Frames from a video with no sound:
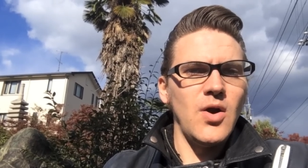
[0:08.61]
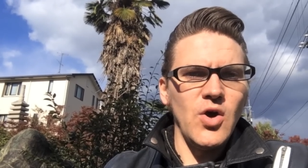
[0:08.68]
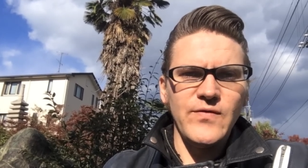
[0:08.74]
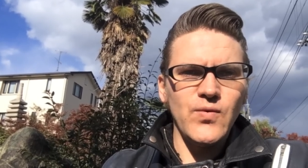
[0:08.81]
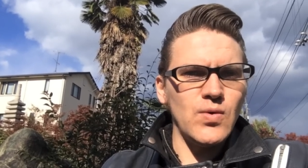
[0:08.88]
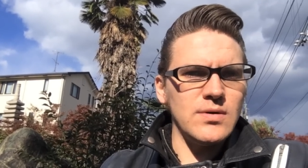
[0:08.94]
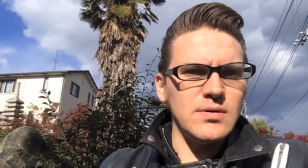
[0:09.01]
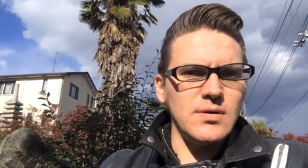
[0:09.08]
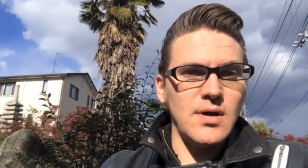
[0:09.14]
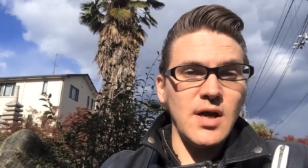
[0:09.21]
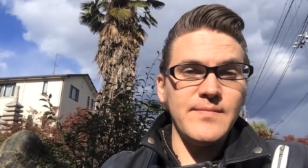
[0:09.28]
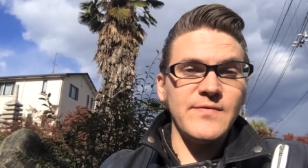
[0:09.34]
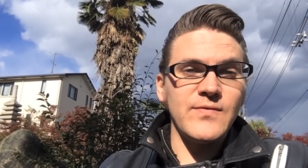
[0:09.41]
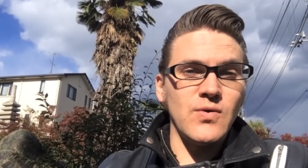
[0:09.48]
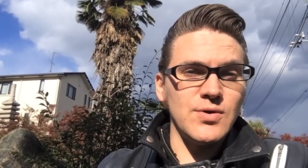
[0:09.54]
Hello everyone,
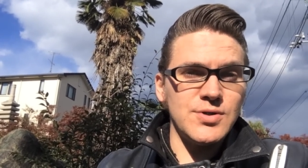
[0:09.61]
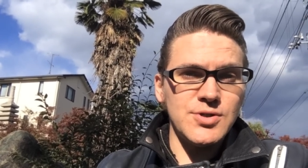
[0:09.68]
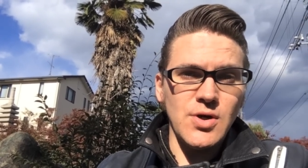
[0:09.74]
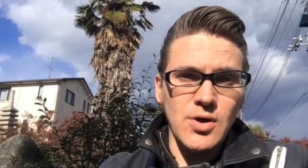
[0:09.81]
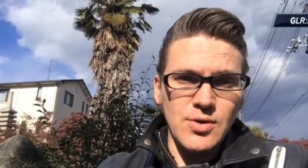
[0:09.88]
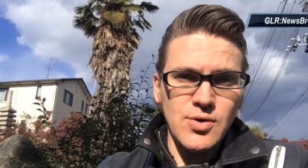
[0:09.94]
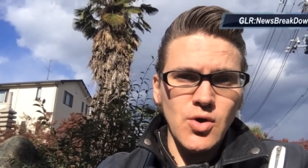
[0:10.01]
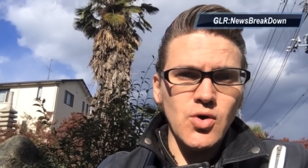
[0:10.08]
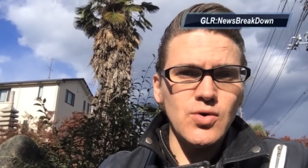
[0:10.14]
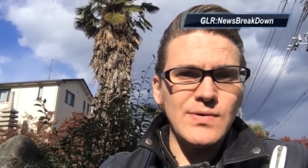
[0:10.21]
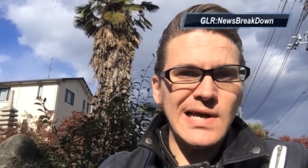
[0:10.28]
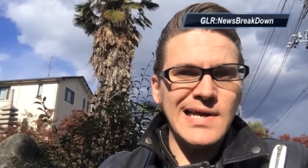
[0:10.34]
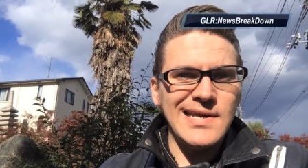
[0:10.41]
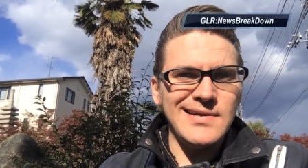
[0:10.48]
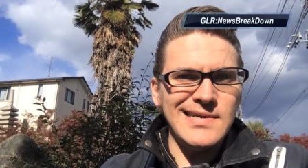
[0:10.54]
I'm of course John Doe
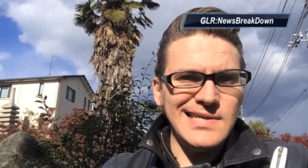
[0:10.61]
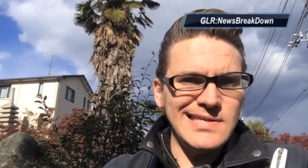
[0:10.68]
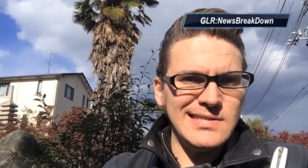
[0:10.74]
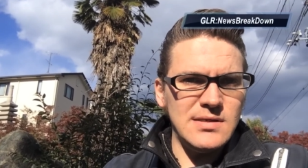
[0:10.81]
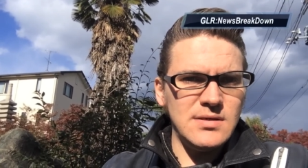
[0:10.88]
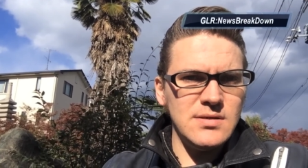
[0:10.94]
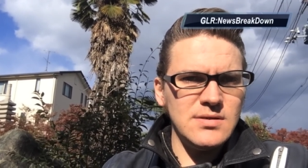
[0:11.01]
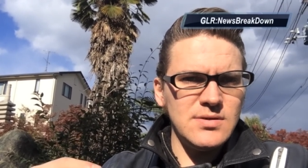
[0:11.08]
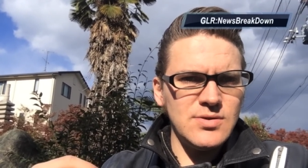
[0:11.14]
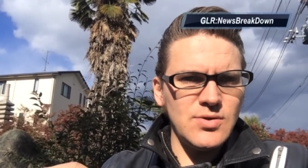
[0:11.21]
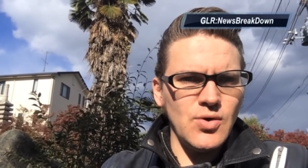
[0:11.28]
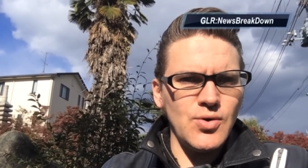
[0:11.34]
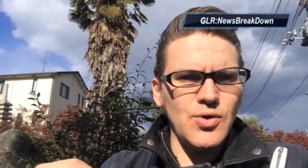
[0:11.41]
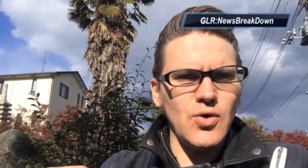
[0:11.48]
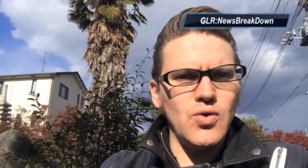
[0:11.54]
right here in
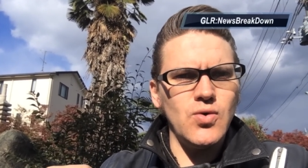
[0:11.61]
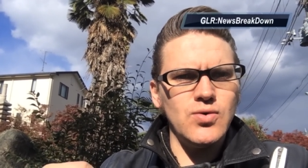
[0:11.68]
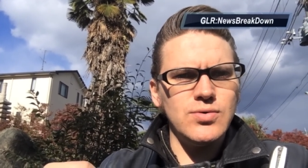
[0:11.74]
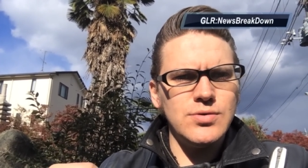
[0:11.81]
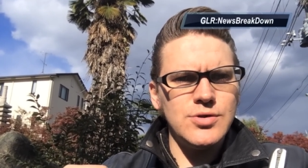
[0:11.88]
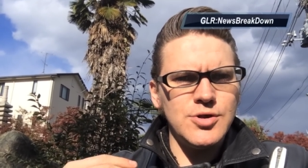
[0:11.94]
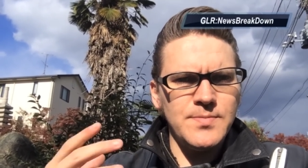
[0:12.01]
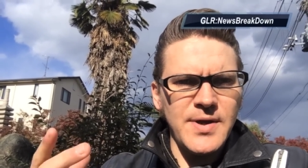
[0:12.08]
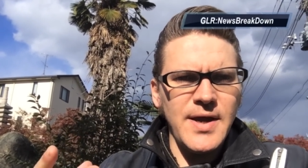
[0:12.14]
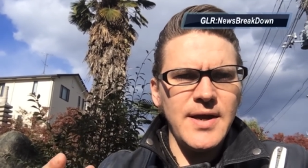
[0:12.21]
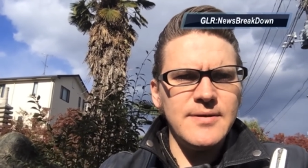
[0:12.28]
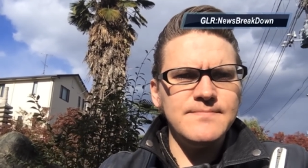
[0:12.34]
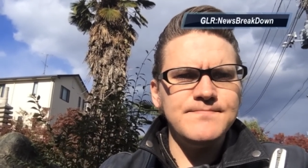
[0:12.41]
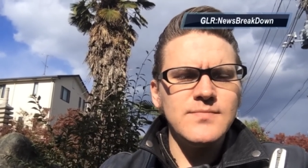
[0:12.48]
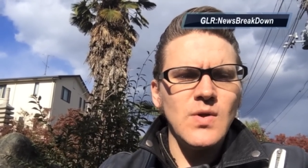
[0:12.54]
Tokyo,
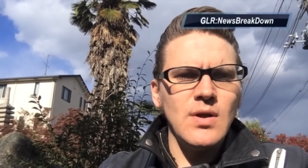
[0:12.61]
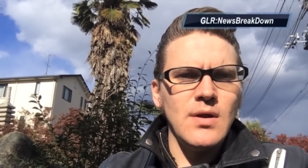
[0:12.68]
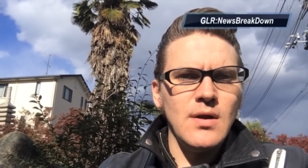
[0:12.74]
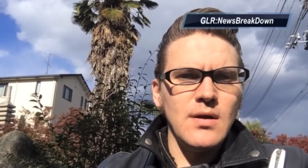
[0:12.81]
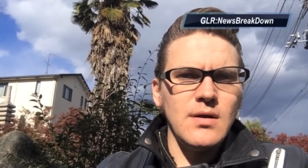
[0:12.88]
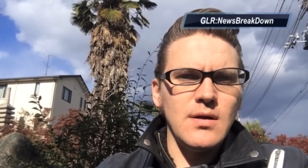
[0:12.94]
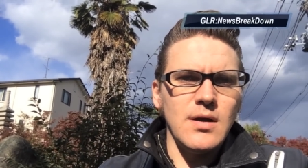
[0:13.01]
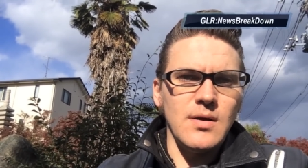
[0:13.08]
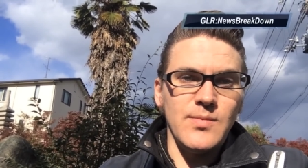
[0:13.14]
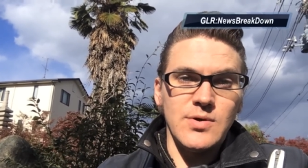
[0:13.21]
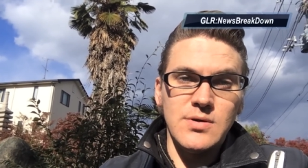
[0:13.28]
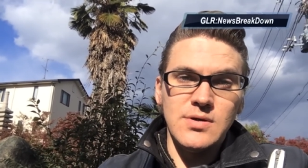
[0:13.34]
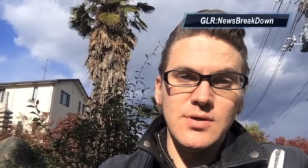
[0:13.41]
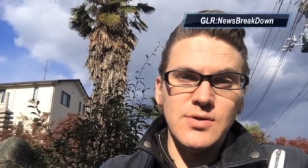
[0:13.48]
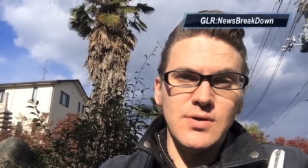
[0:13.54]
Japan, and we're
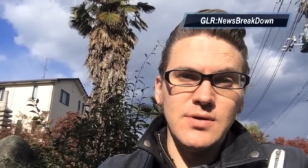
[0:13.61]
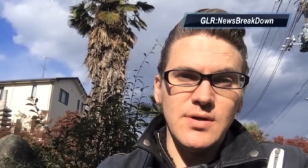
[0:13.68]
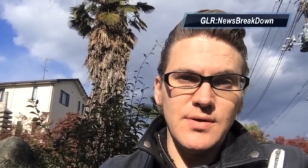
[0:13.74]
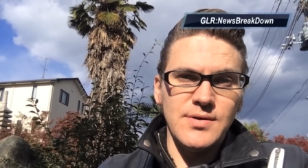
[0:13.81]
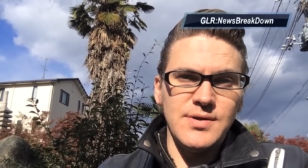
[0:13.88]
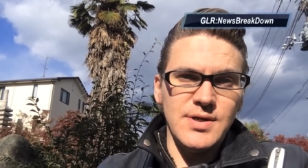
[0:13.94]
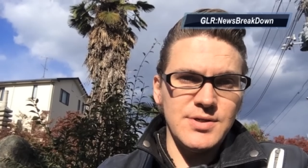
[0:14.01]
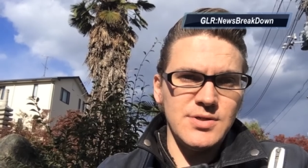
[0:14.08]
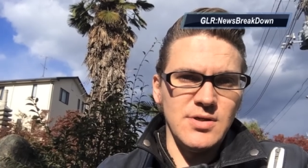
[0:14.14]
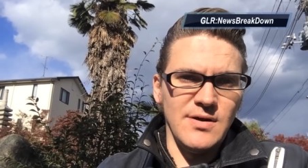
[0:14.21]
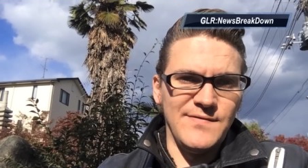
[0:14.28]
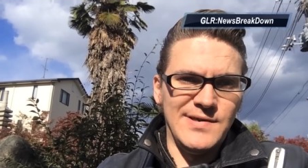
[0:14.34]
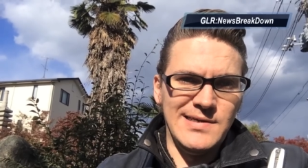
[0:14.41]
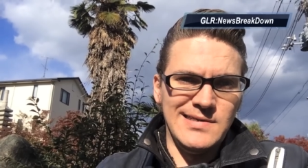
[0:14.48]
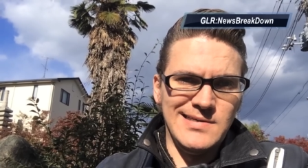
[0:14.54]
going to do another edition
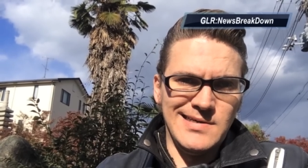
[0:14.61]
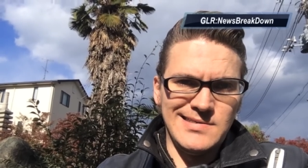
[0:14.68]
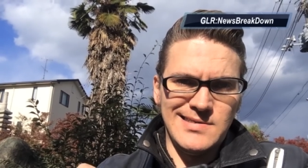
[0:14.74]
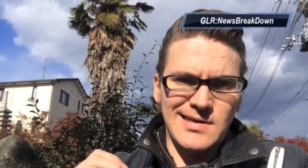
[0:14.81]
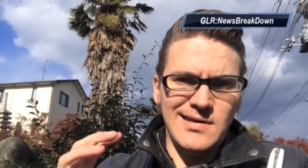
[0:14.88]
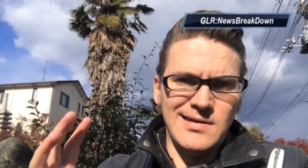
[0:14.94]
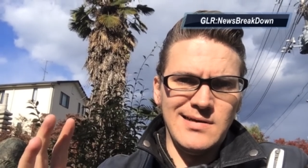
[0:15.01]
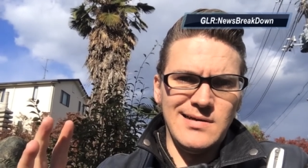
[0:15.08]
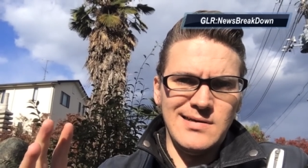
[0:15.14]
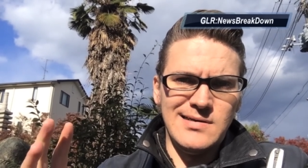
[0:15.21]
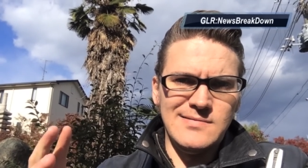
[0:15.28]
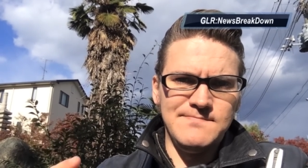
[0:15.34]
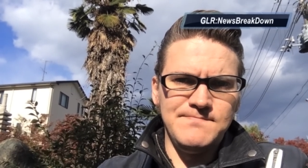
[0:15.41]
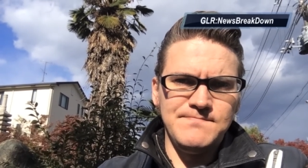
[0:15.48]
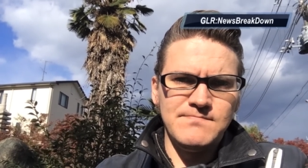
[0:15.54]
of the da -da
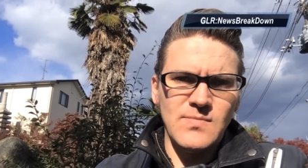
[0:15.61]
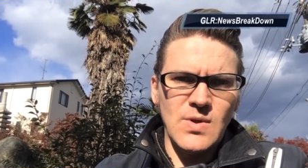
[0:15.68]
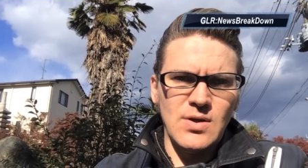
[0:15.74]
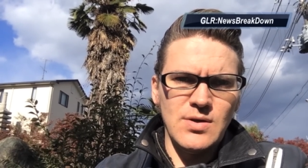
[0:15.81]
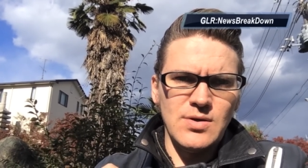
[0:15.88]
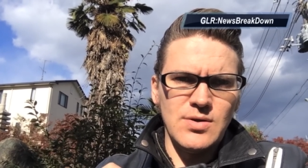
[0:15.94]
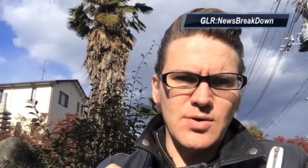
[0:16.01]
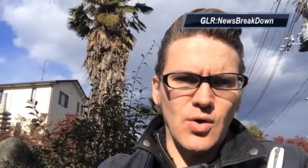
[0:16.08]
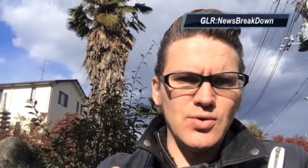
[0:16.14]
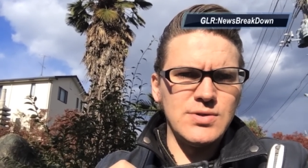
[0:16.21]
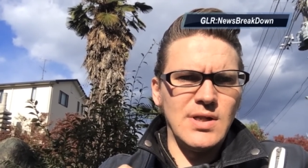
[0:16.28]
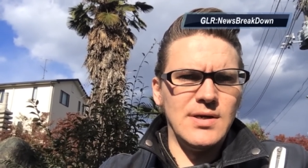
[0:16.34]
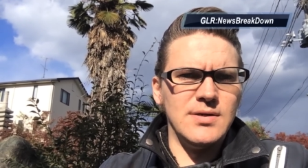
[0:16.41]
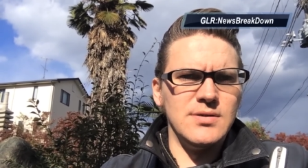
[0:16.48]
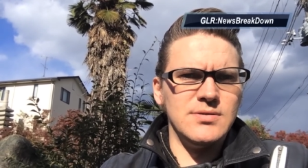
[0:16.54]
-da,
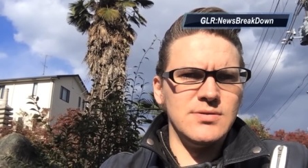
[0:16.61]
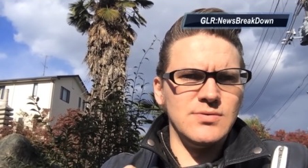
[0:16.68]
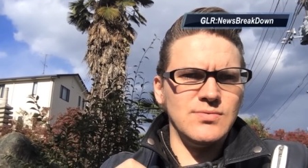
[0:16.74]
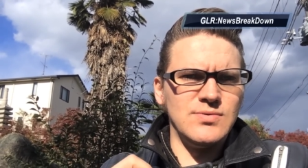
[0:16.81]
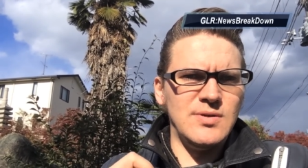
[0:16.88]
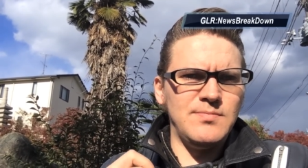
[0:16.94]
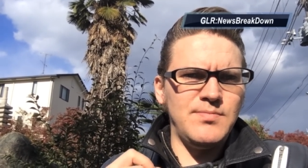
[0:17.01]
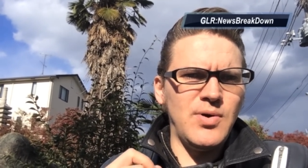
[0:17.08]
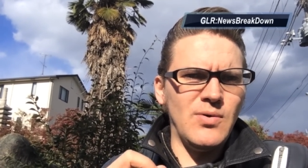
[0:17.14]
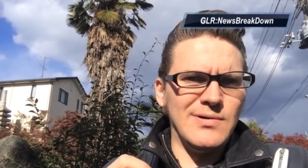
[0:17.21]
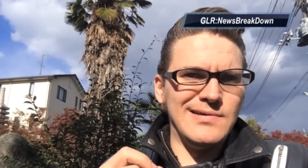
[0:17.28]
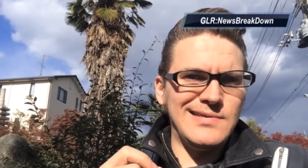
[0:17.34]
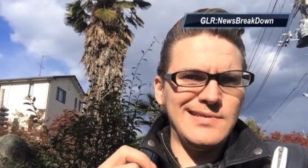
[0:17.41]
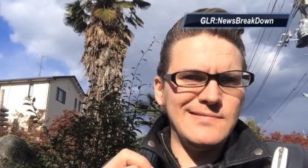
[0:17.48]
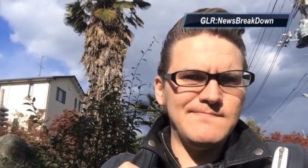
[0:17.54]
Ghost Letters
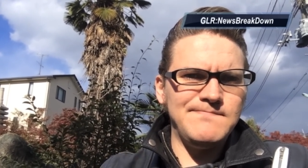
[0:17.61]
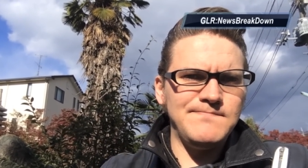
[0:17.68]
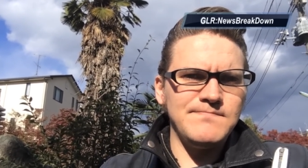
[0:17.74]
Report.